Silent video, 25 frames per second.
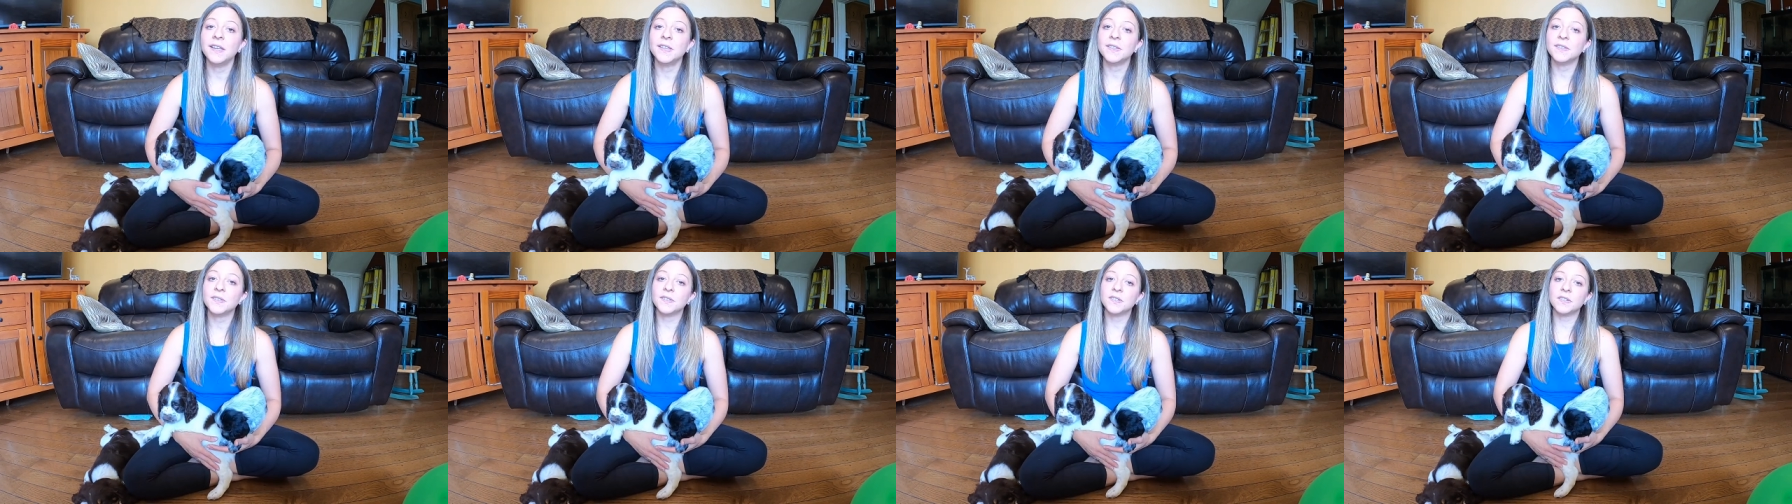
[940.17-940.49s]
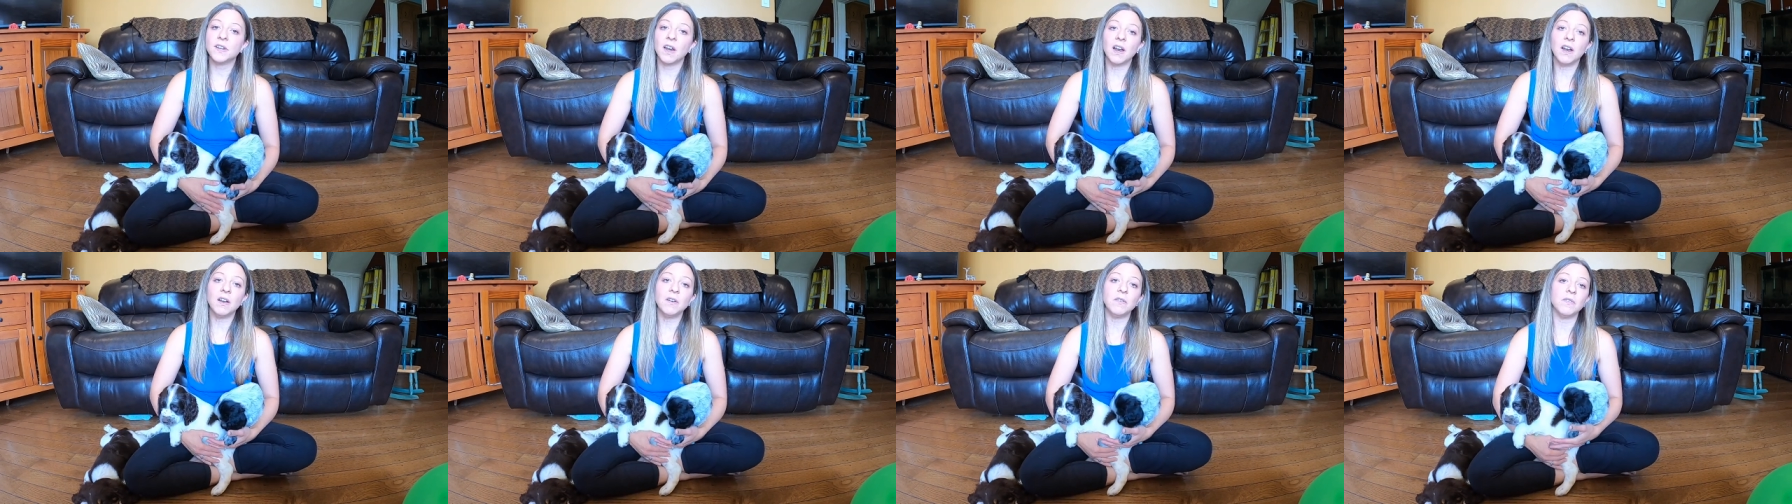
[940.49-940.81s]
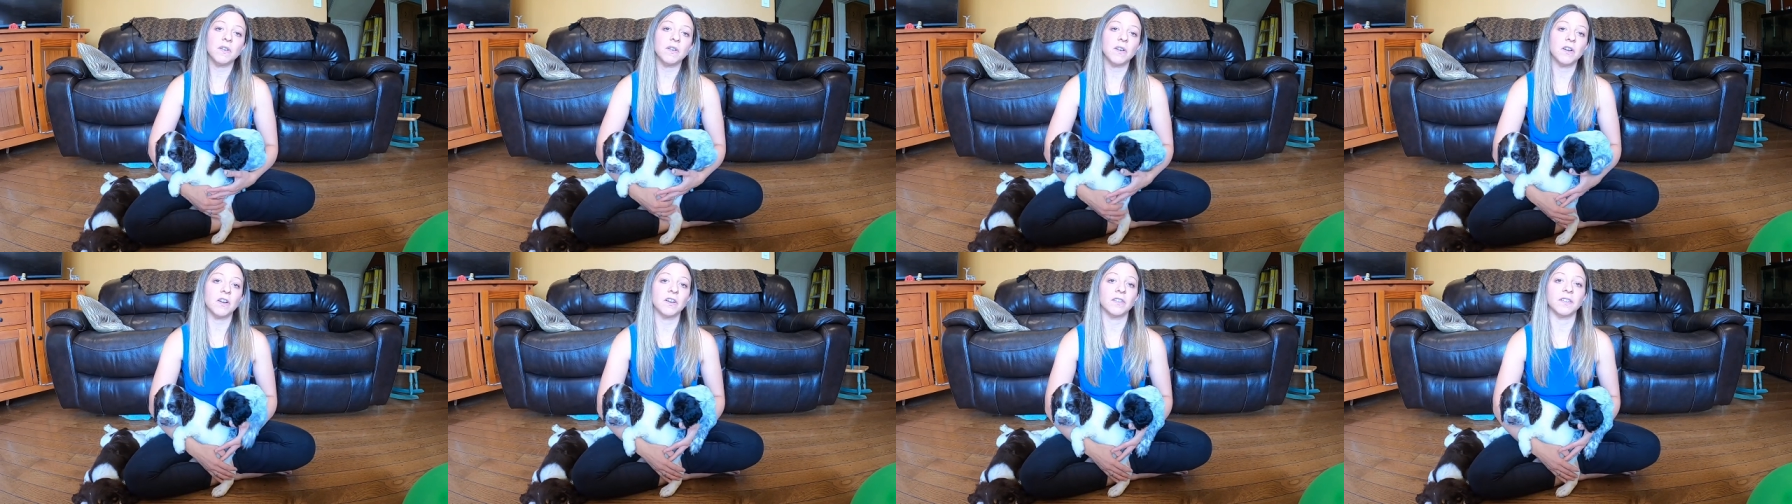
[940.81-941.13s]
so start
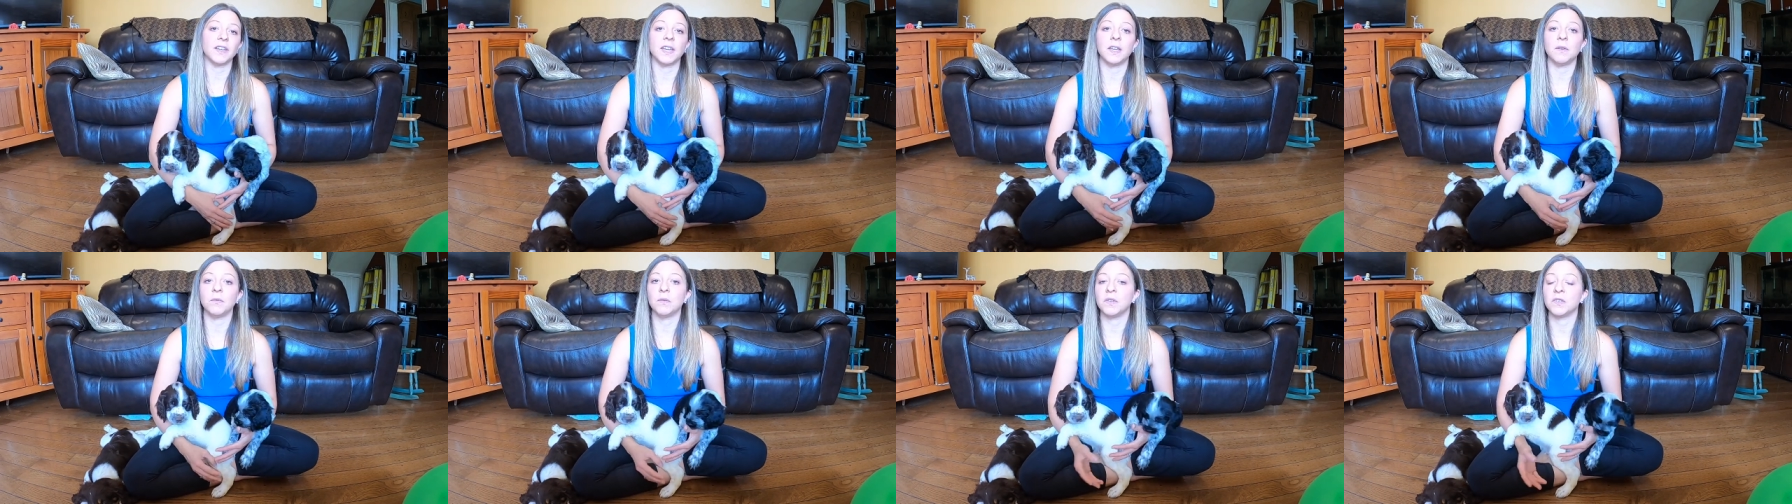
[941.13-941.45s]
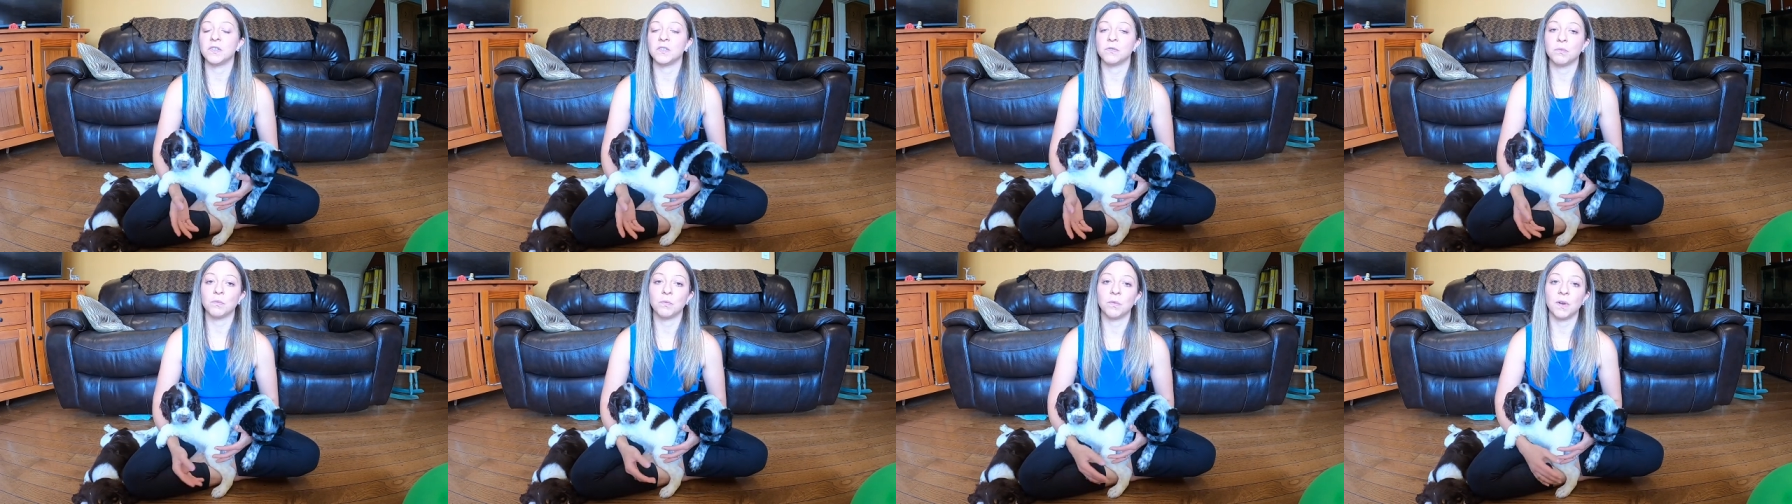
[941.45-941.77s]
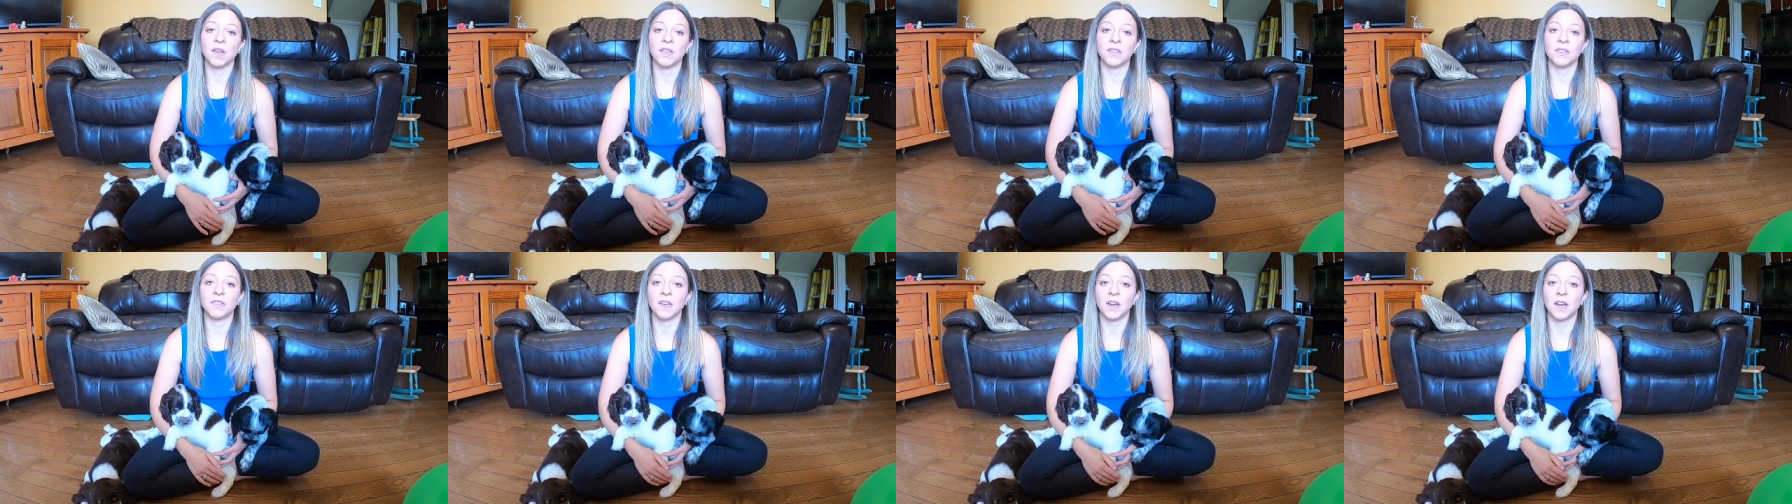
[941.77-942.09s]
early with
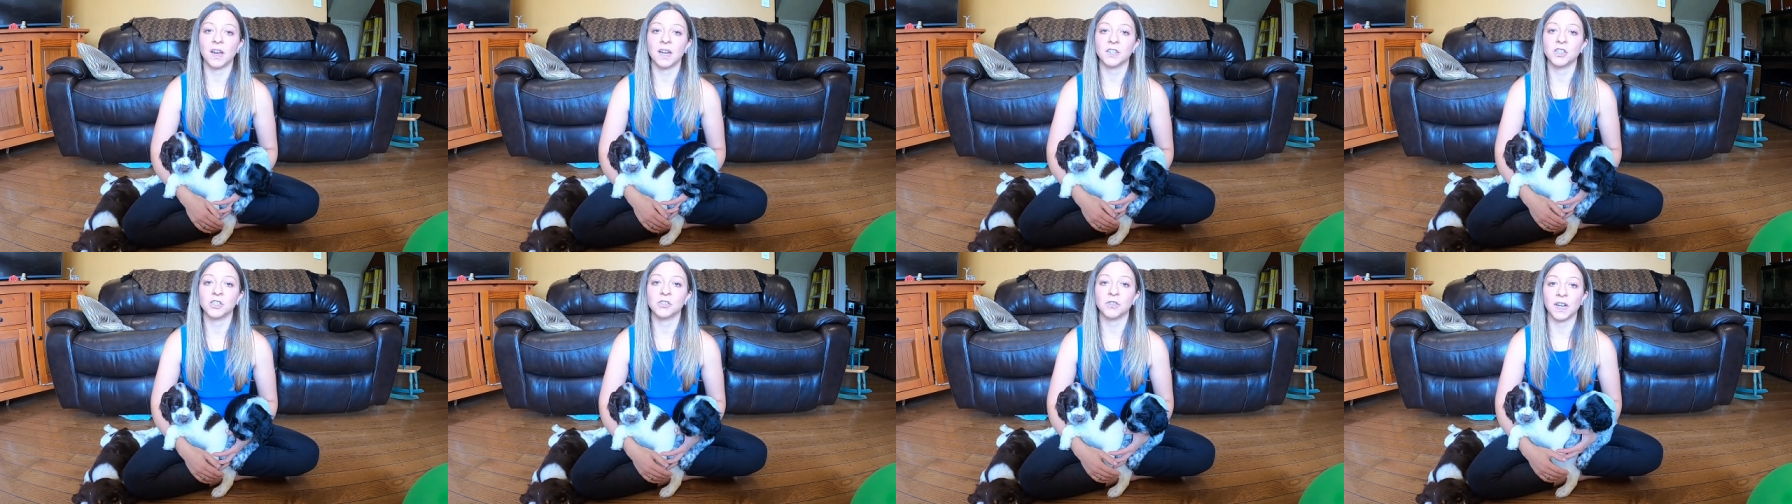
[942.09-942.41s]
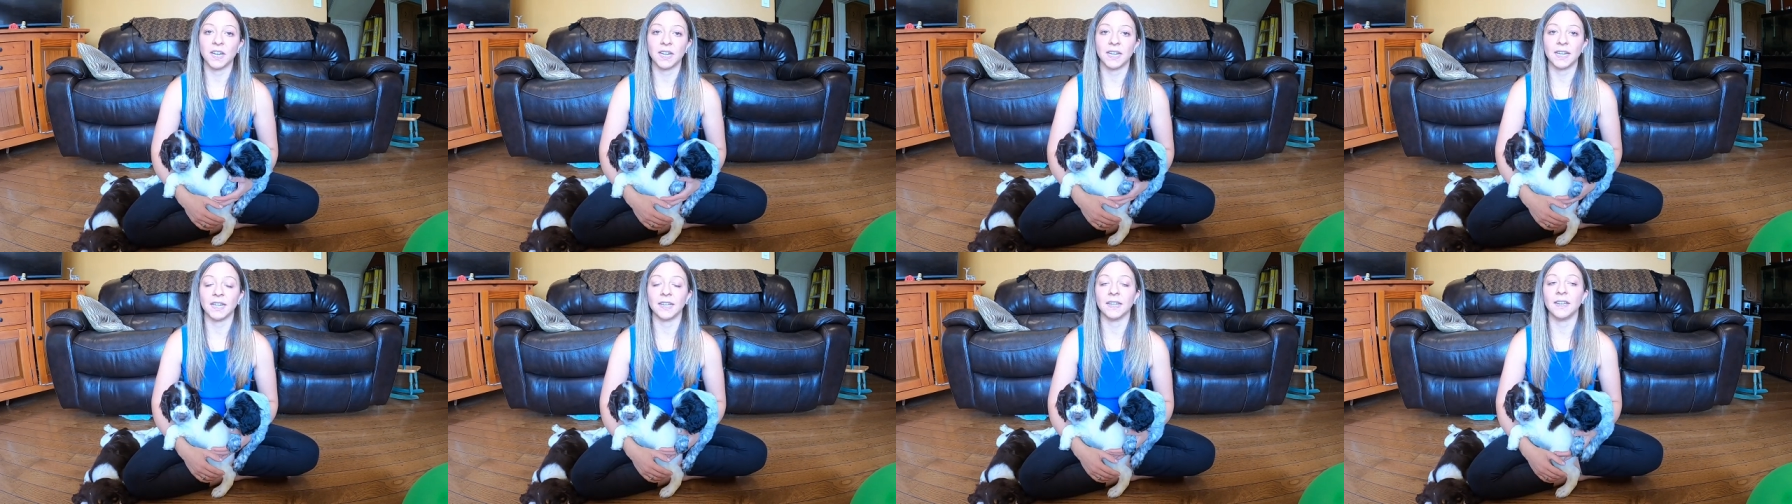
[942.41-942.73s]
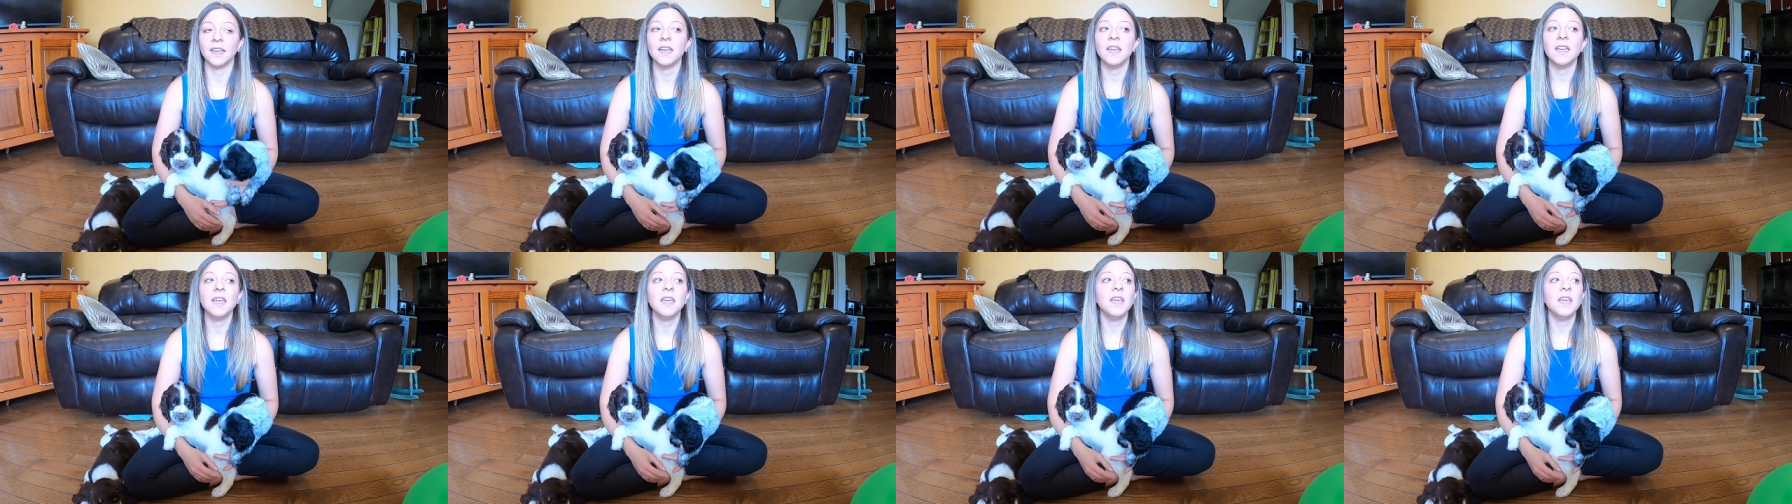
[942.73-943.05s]
with uh, training